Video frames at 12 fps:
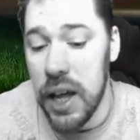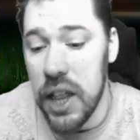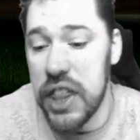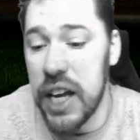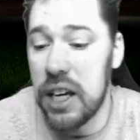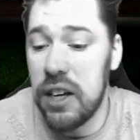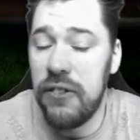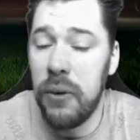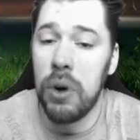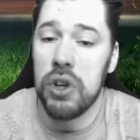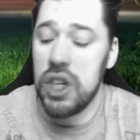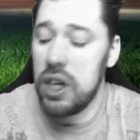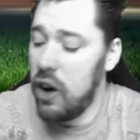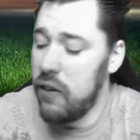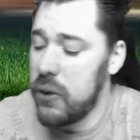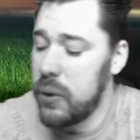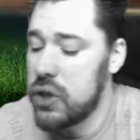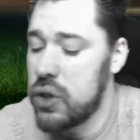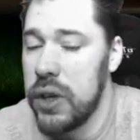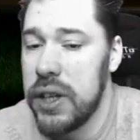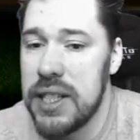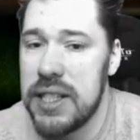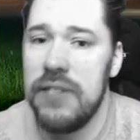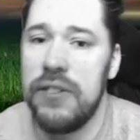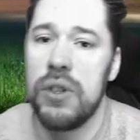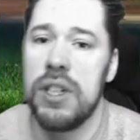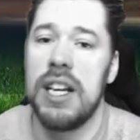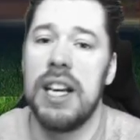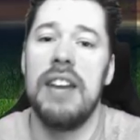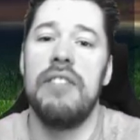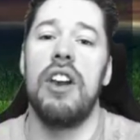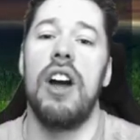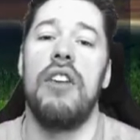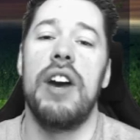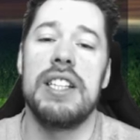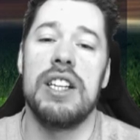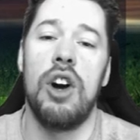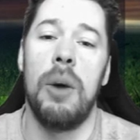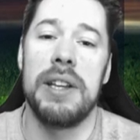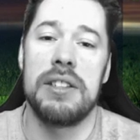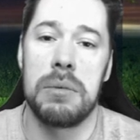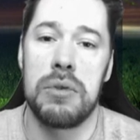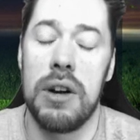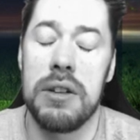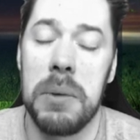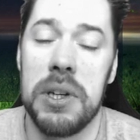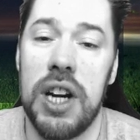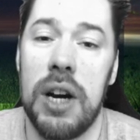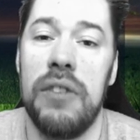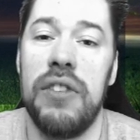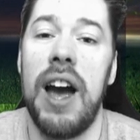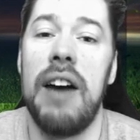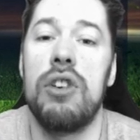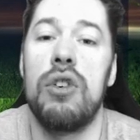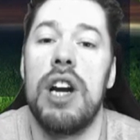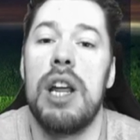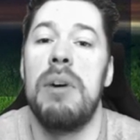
Thank you for watching. Hopefully you enjoyed this. If you did, leave a like, rating, comment, subscribe to my channel if you haven't already.